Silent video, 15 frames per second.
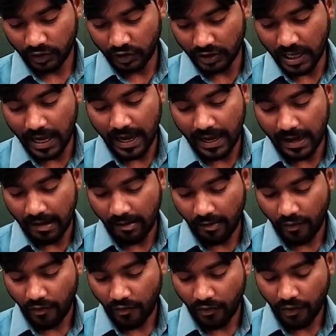child.
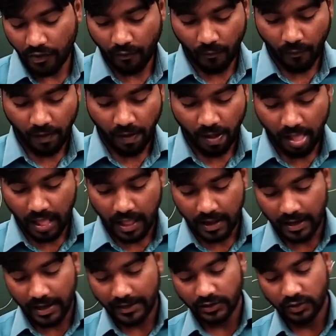So
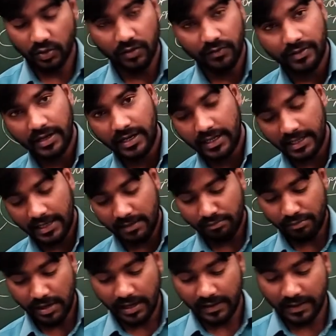let's go for
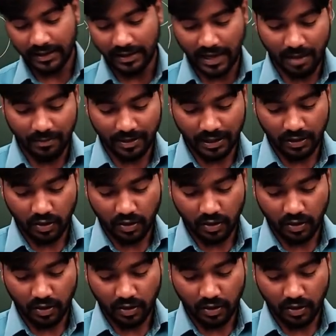completing the grammar